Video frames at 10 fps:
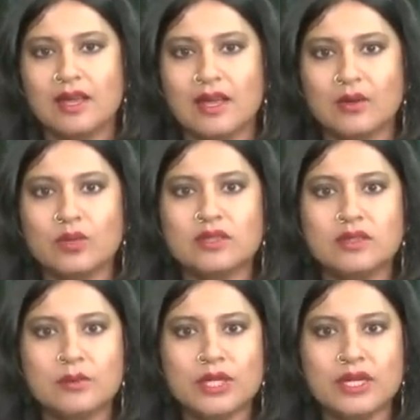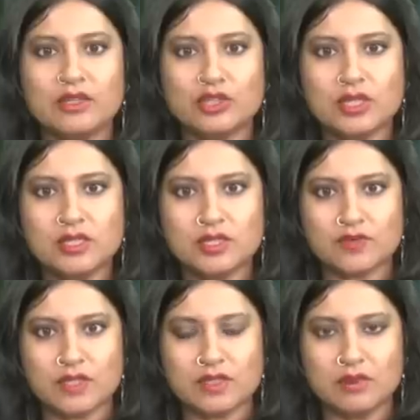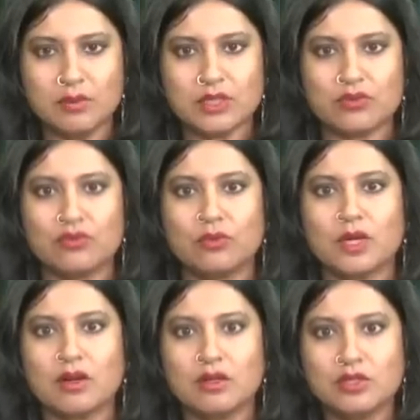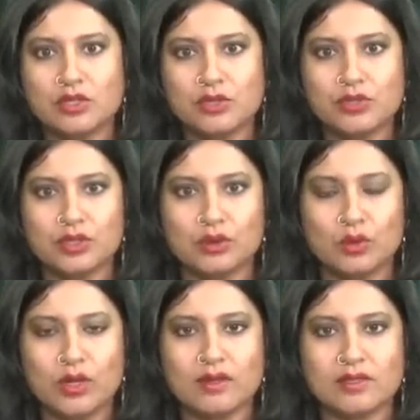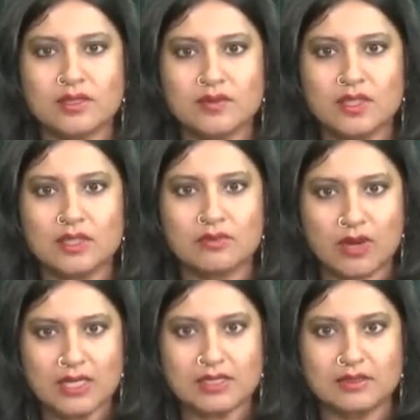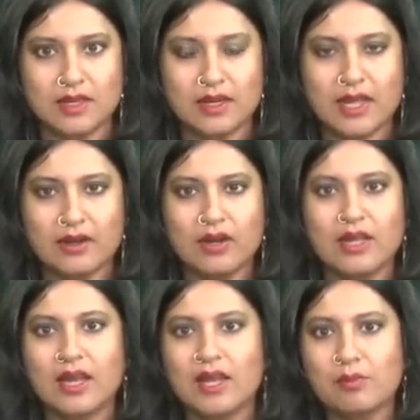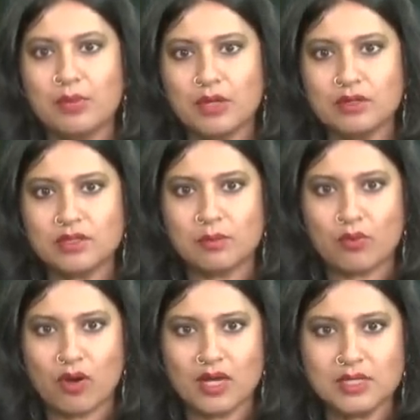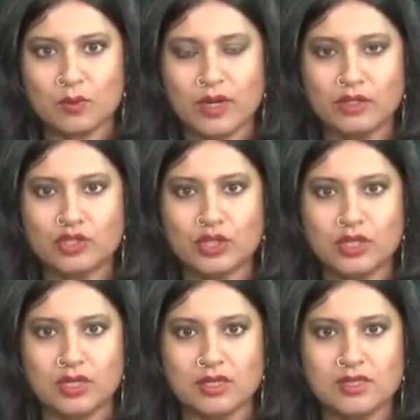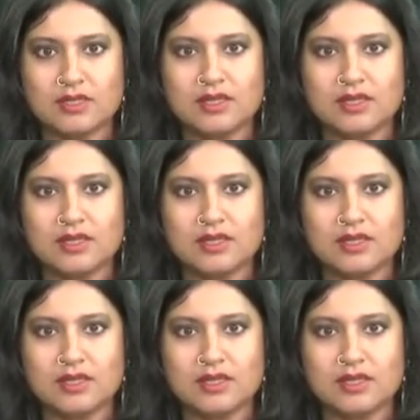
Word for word: And With Liberty and Justice for Some, he's a former constitutional lawyer and civil rights litigator and a Pulitzer Prize winning journalist.